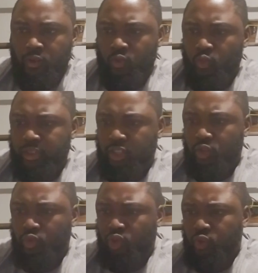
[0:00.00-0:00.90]
whether
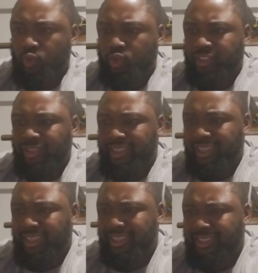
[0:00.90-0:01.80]
you choose to
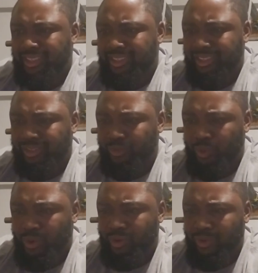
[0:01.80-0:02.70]
heed to this
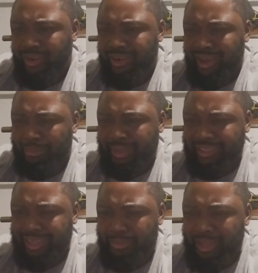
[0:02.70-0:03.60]
word or not, because
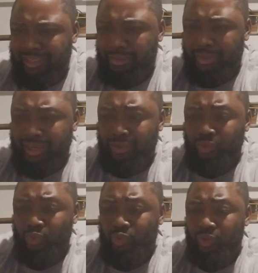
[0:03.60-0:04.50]
I'm not somebody who
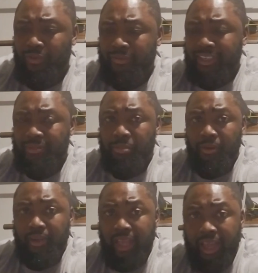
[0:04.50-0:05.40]
do no Facebook
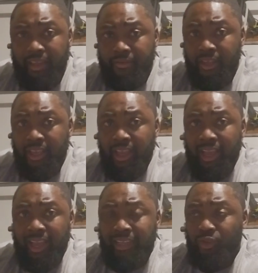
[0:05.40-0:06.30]
Live.
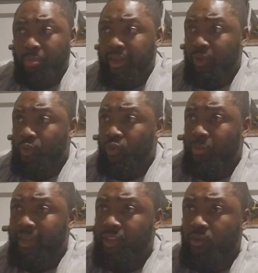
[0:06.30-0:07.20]
I ain't nobody who gonna
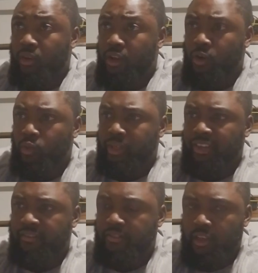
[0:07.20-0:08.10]
make no
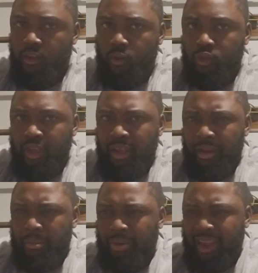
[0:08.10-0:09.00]
long-winded videos.
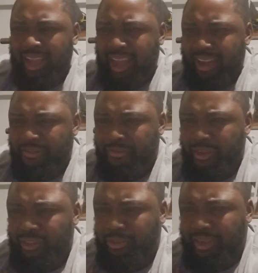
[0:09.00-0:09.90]
But I
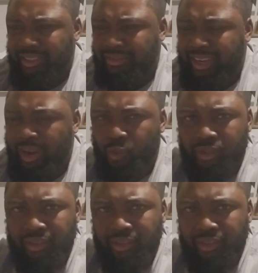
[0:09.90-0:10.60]
felt to myself that I was